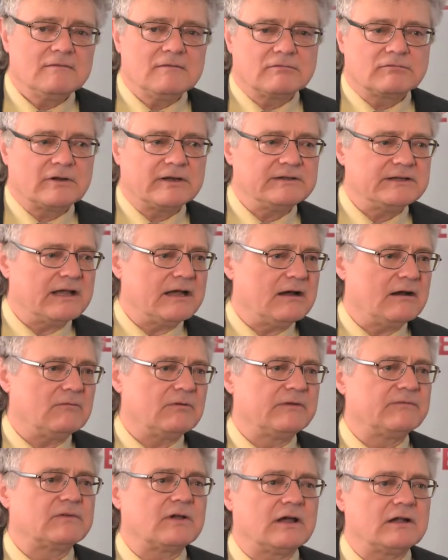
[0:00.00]
Right now,
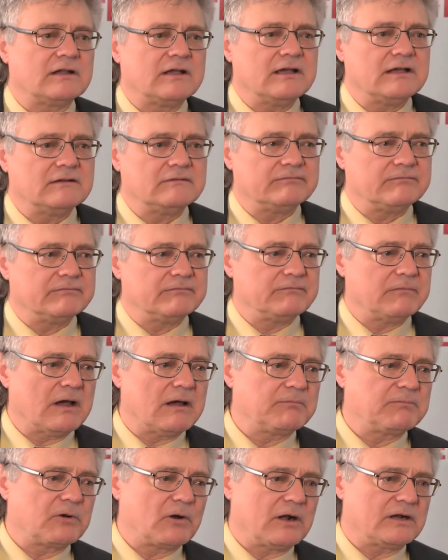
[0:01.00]
we've got a,
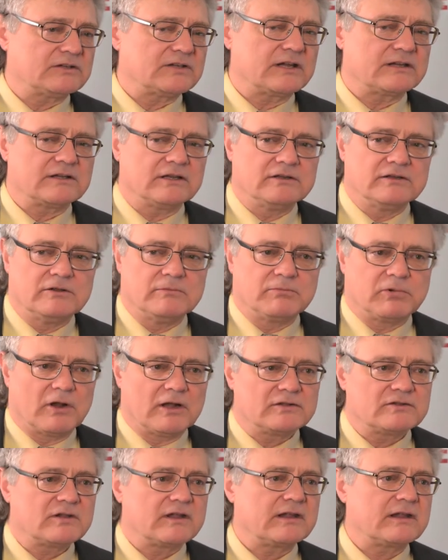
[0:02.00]
a project in New
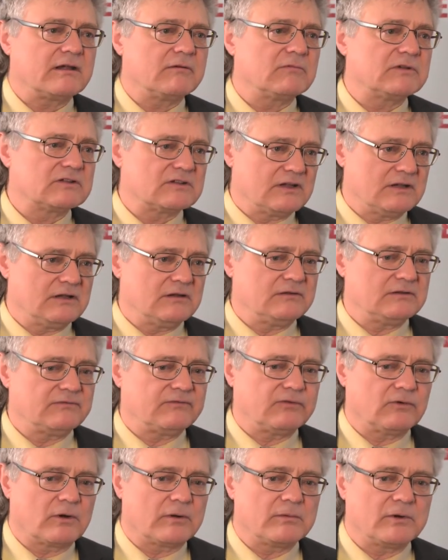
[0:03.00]
Brunswick. It was a
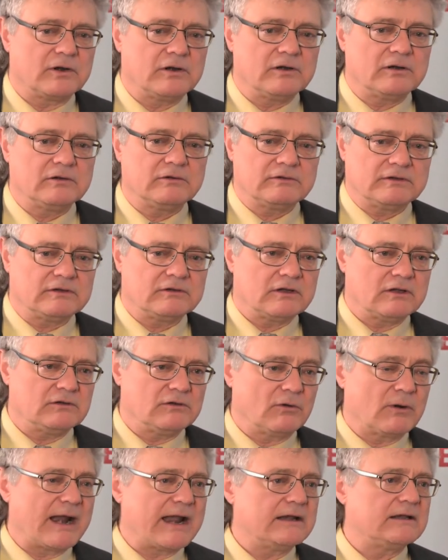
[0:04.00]
former
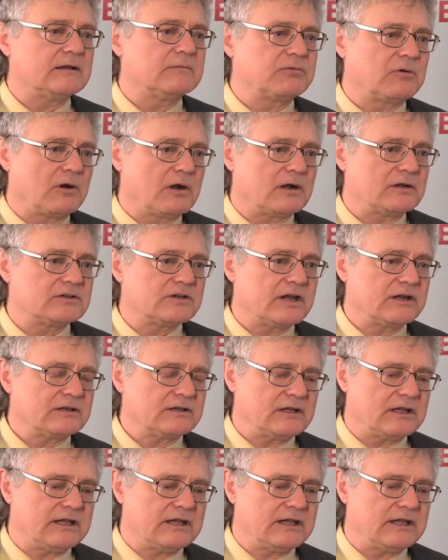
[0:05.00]
Noranda project.